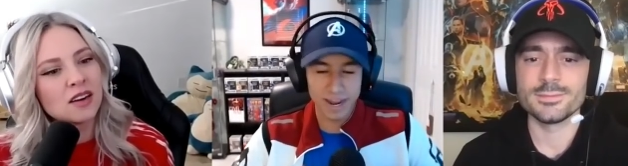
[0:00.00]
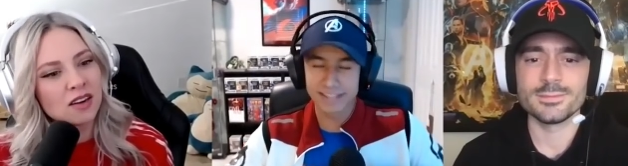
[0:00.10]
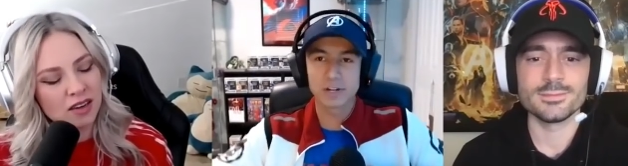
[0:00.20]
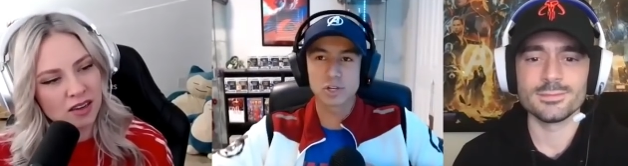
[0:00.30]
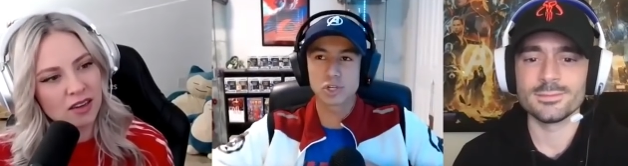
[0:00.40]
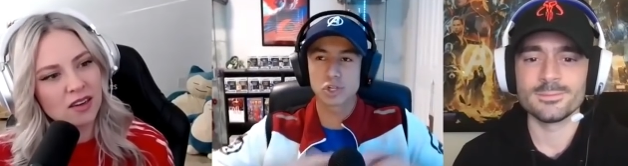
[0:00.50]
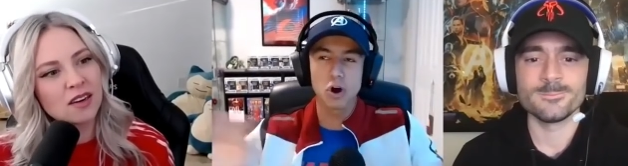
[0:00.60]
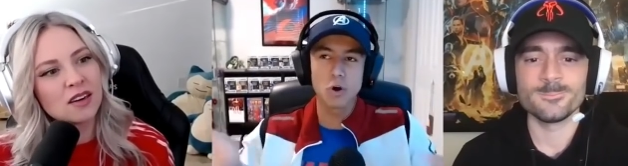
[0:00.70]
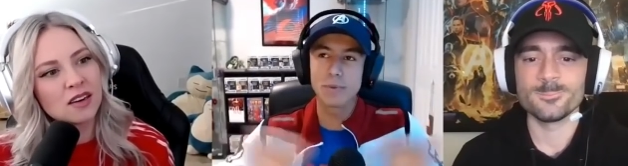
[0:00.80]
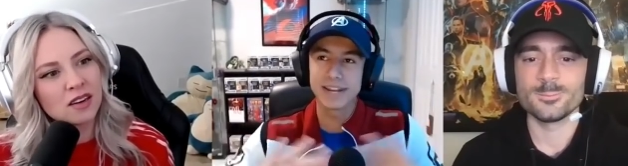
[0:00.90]
Speaker 1: Like there's
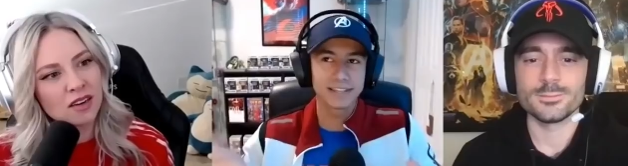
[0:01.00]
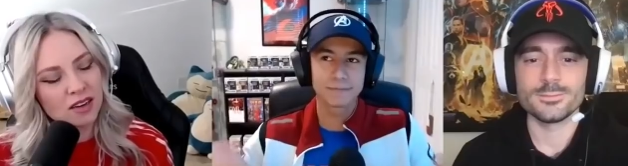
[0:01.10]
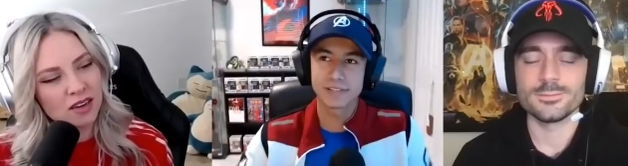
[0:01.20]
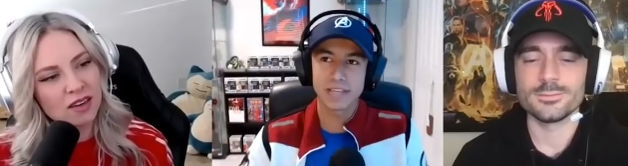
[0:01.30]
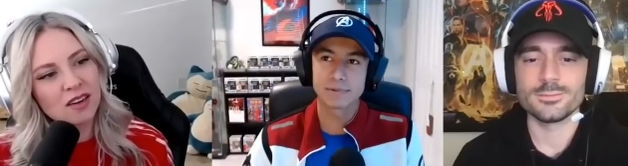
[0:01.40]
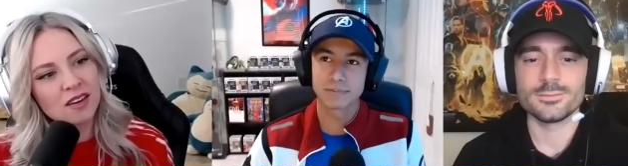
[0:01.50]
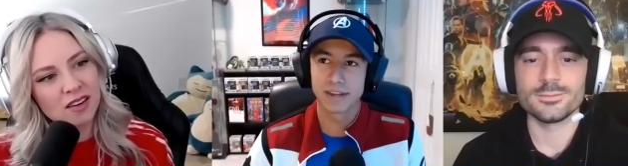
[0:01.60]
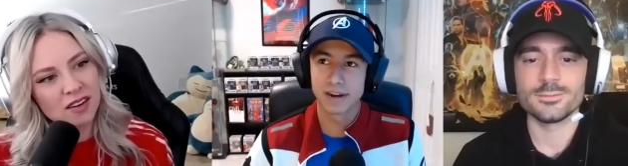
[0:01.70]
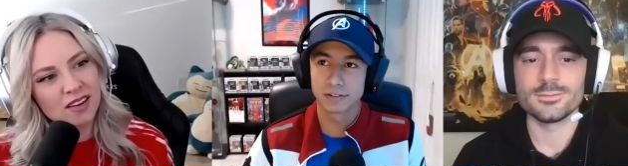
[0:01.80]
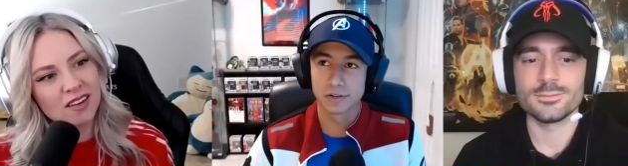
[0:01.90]
so many different types
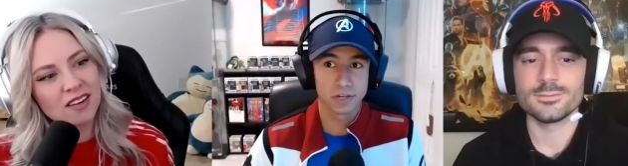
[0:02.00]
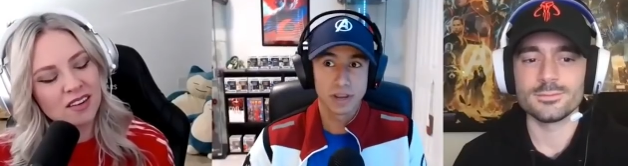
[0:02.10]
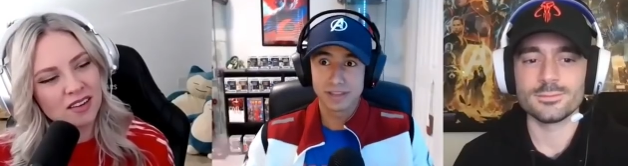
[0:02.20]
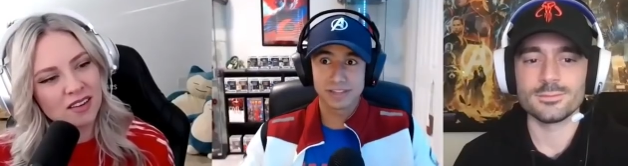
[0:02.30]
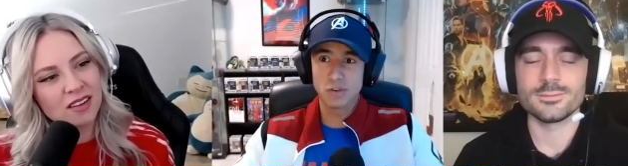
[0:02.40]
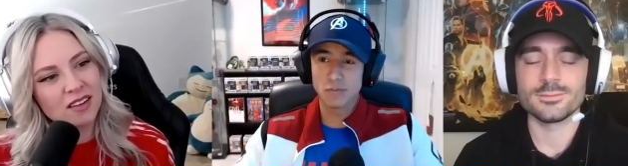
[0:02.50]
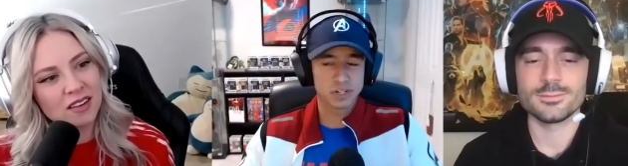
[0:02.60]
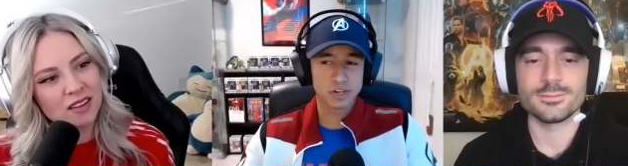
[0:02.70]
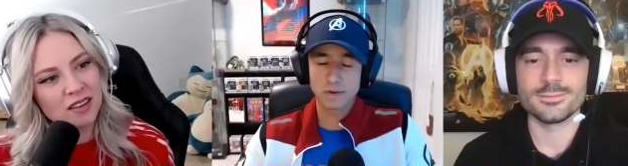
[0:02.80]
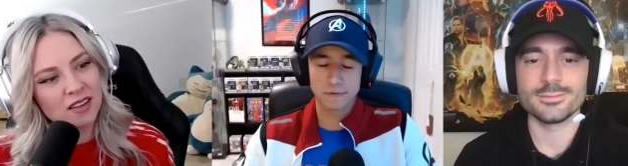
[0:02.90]
of characters.
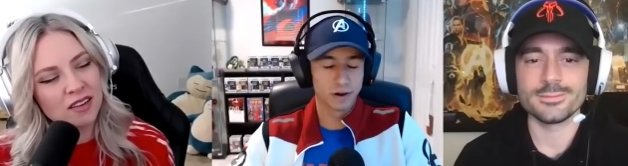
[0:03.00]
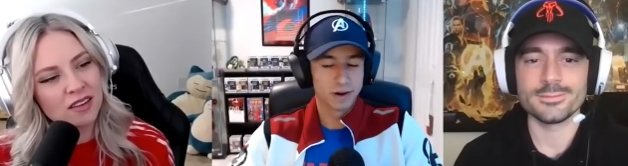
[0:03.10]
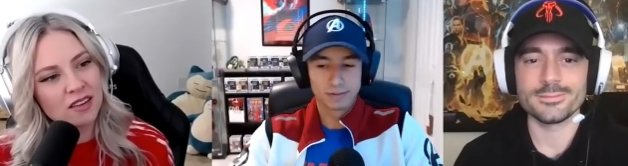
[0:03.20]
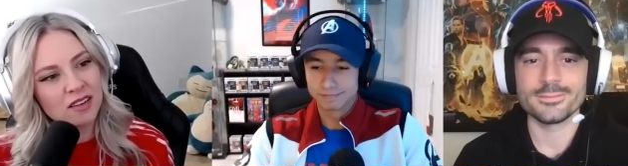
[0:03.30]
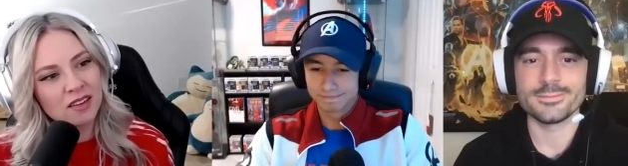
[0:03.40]
Silver Surfer.